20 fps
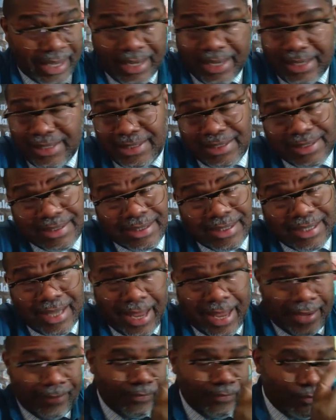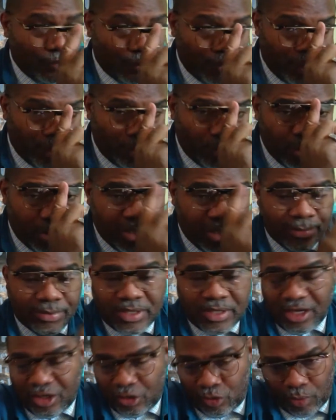night at 6 o'clock with
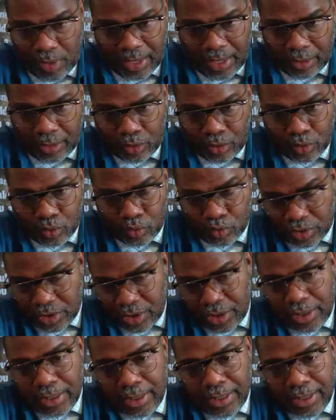Lipstick Chronicles.